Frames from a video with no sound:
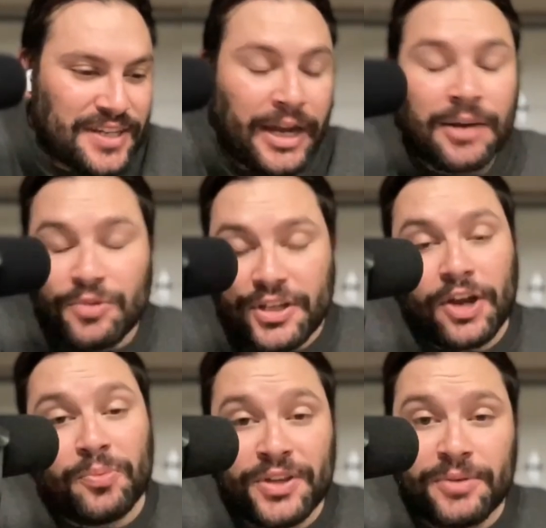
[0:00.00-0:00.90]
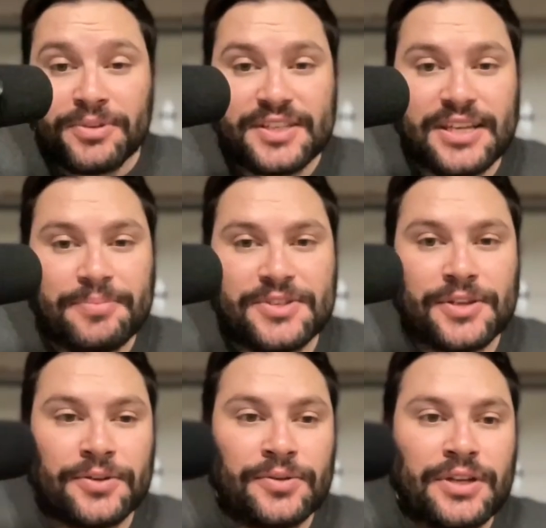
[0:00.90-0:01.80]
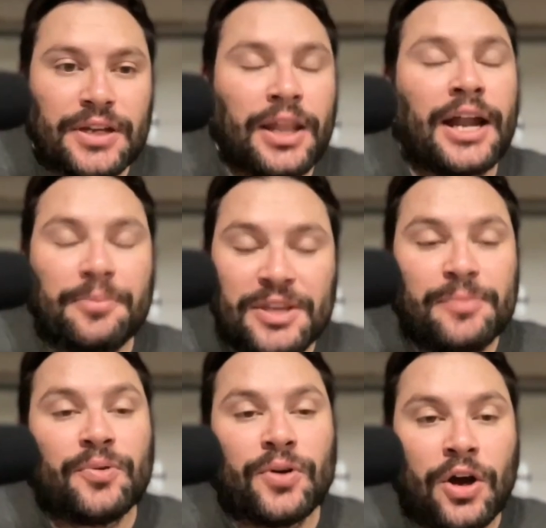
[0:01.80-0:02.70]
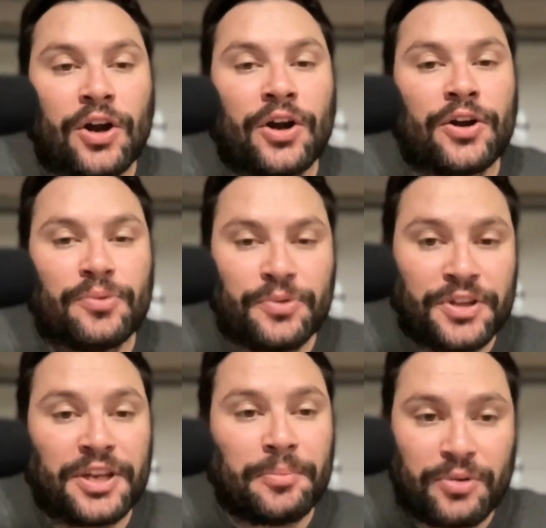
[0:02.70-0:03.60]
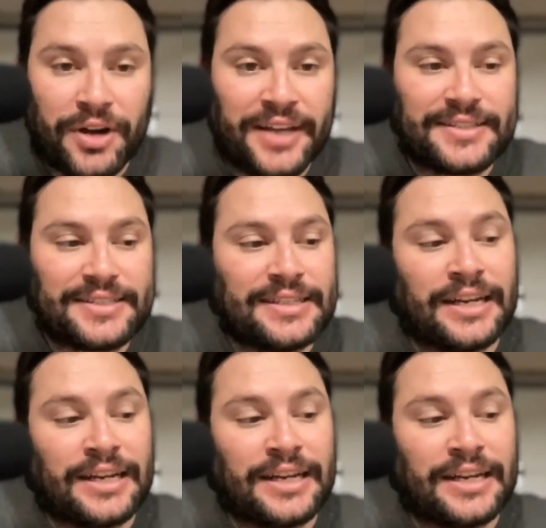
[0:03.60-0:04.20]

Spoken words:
And I'm really hoping that with this episode, a lot of people are really impressed.